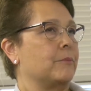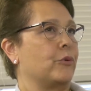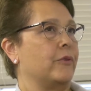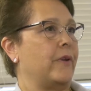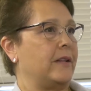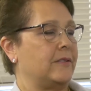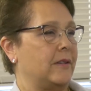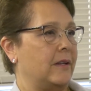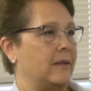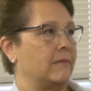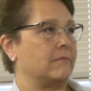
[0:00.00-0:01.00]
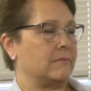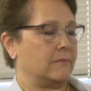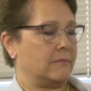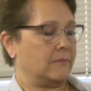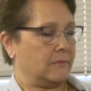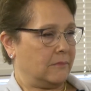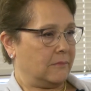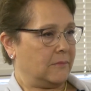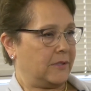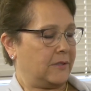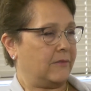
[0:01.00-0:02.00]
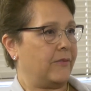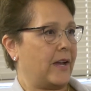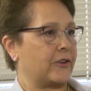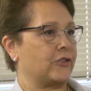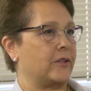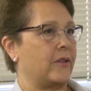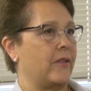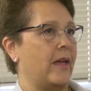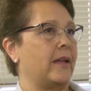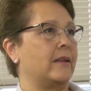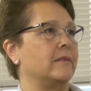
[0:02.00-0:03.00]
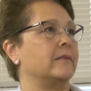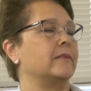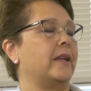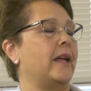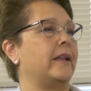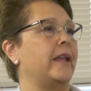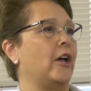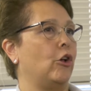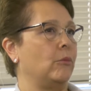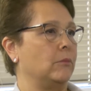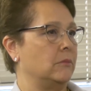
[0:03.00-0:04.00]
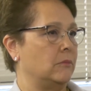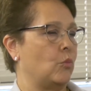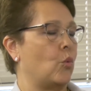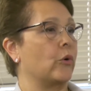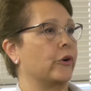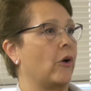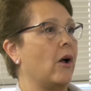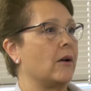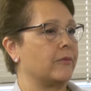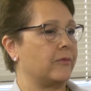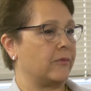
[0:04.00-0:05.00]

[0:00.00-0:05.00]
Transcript: preventing this infection then can help ward off